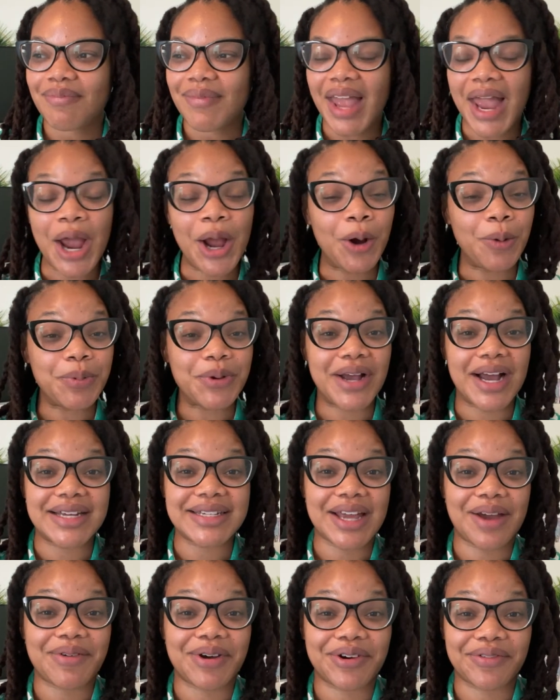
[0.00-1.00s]
I hope you guys
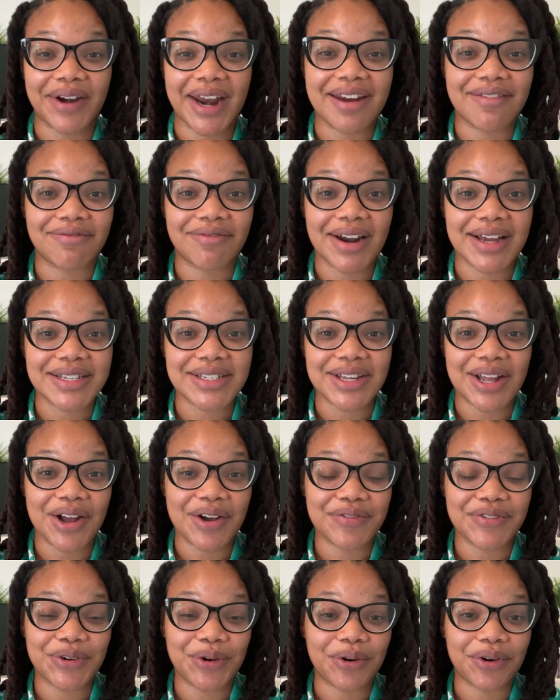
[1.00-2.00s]
have a great rest
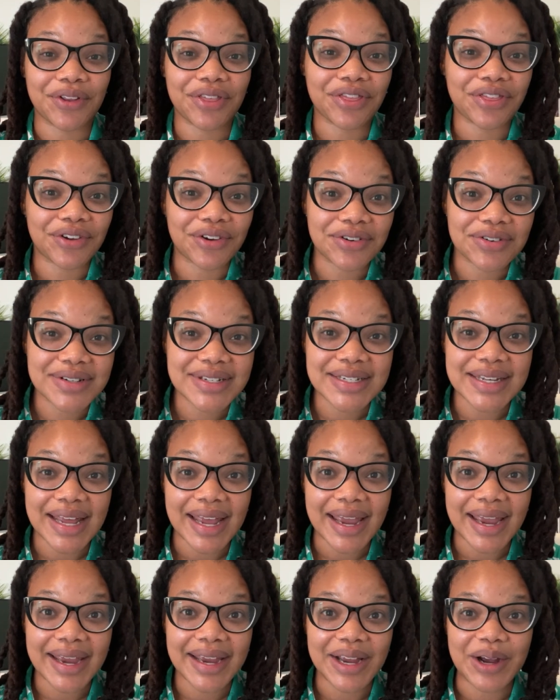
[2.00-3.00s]
of your
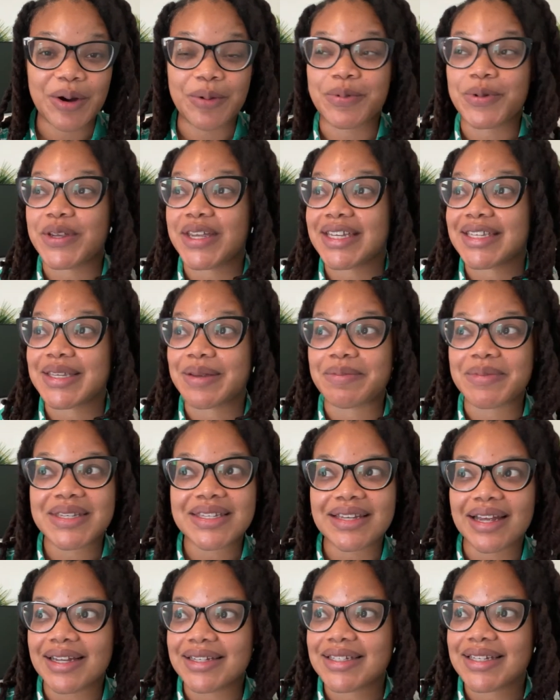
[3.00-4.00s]
Thursday. I hope you get some
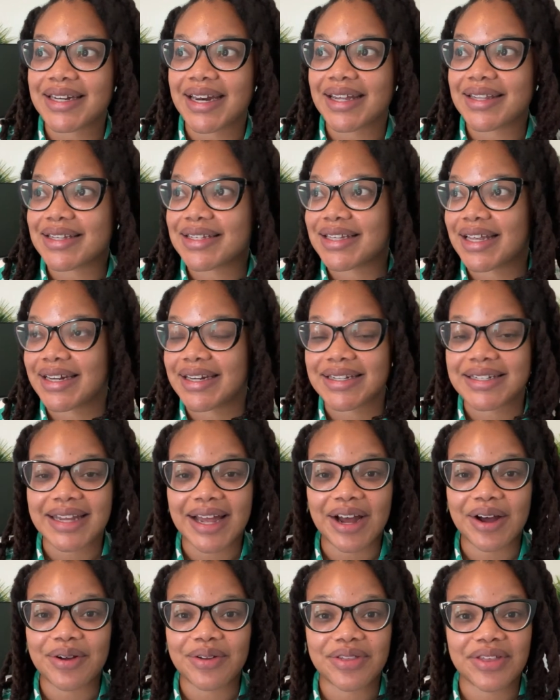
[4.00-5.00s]
sun today. The sun is
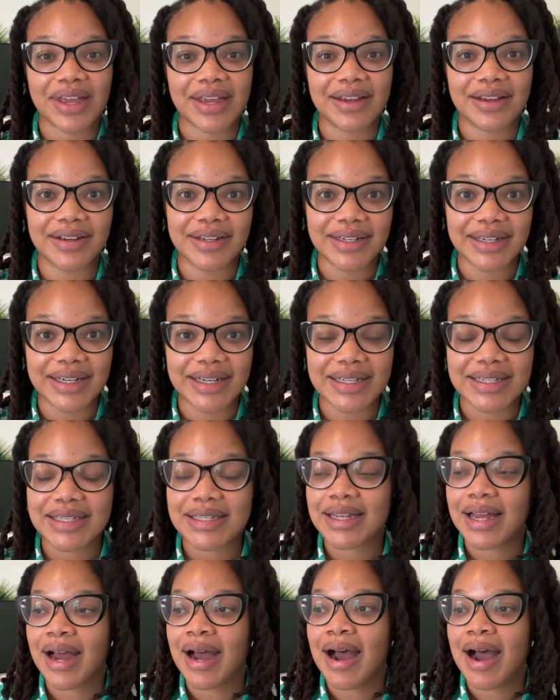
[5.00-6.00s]
out, thank goodness.
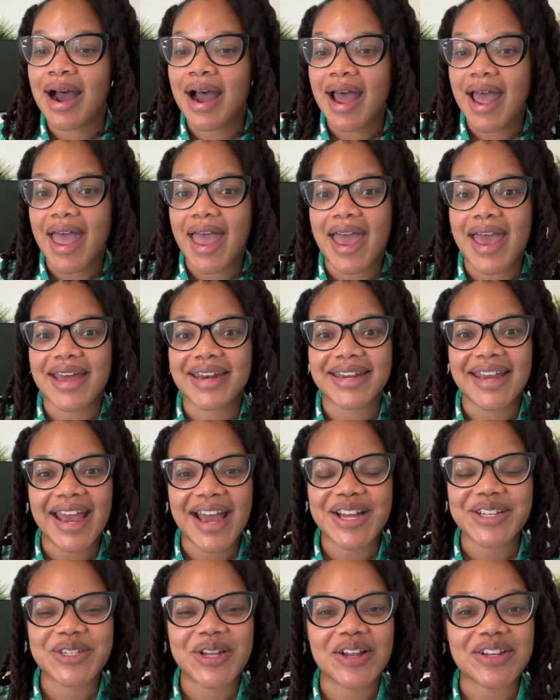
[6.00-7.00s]
And yeah,
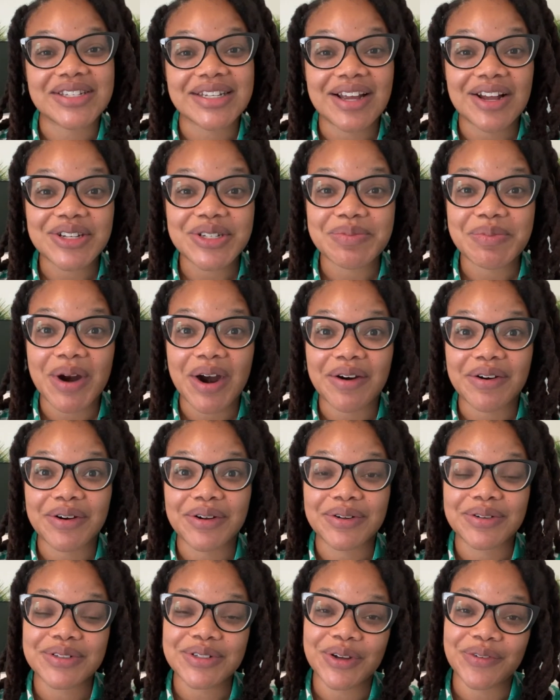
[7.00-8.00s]
so I'll see y'all
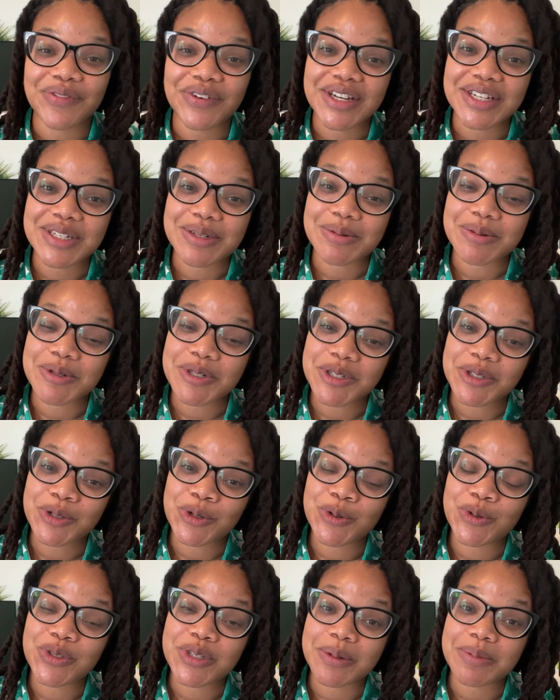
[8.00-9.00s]
tomorrow. Don't forget to
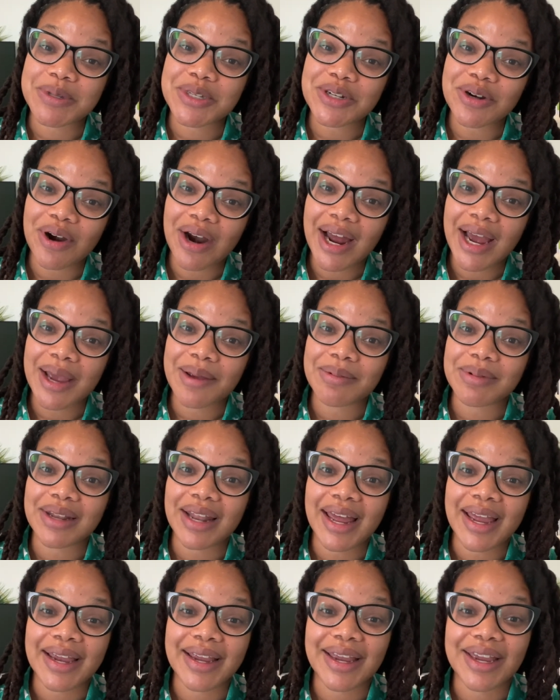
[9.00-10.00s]
subscribe,
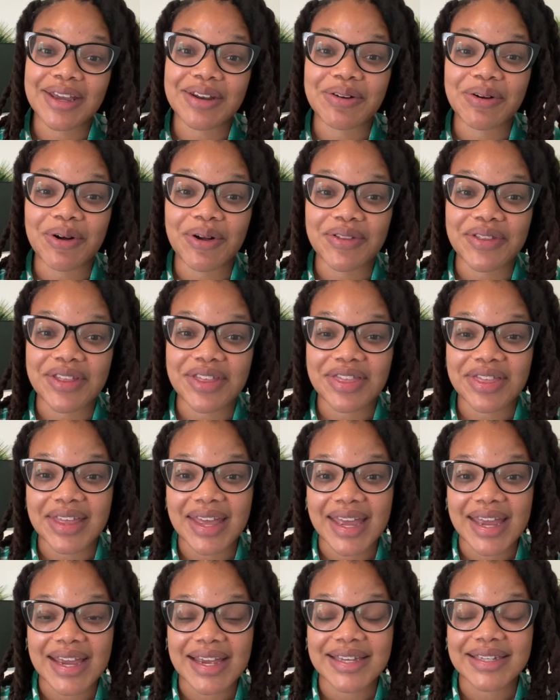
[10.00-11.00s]
like, and all the
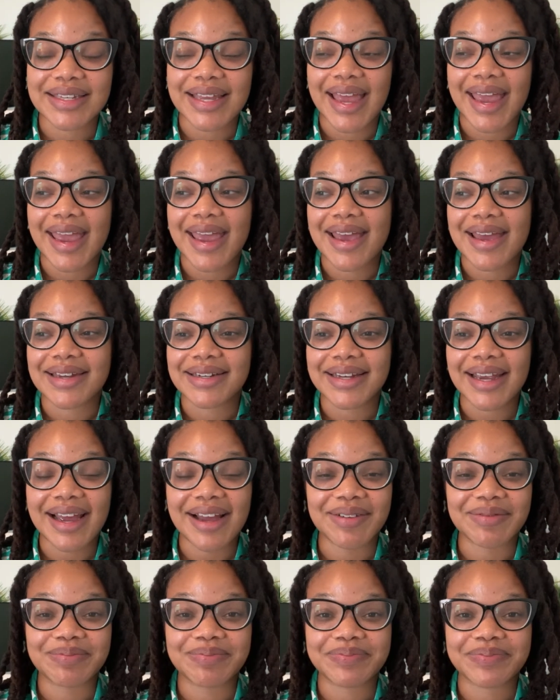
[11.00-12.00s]
things. And
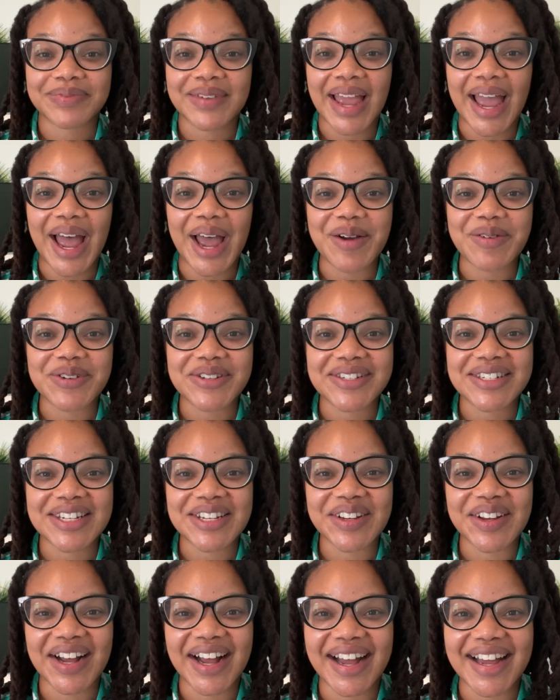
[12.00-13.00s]
yeah, I will see
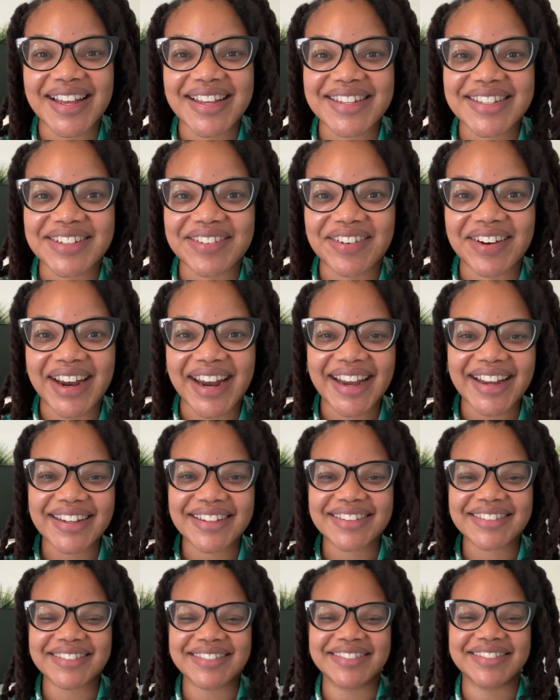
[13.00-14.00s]
you guys, all right?
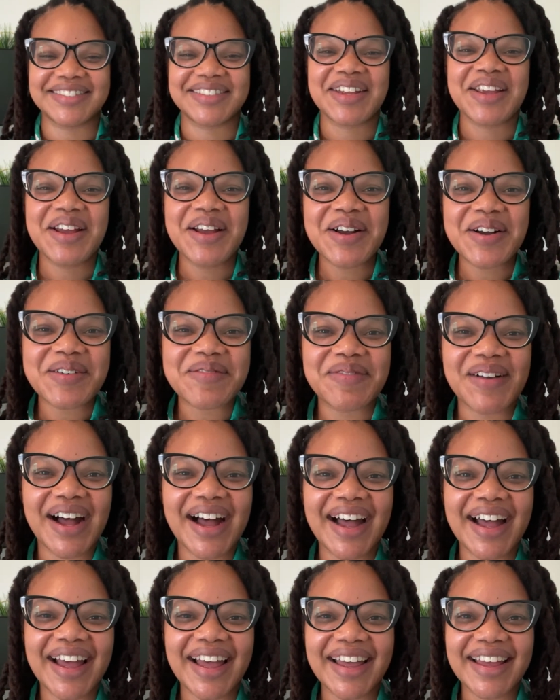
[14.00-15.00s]

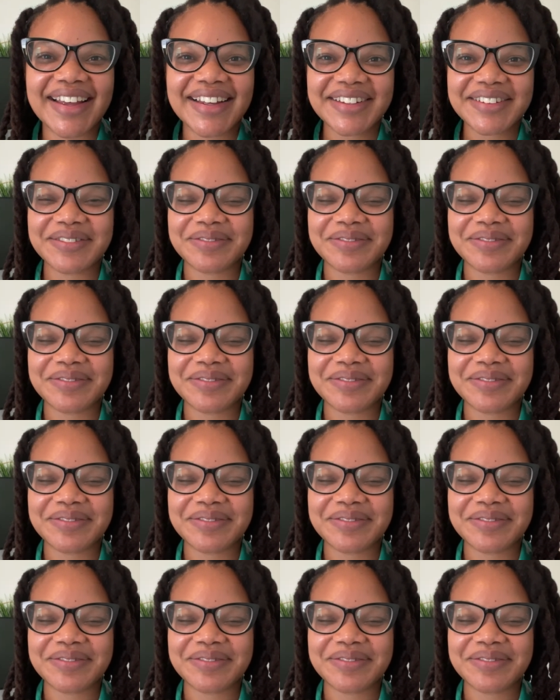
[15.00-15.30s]
Bye.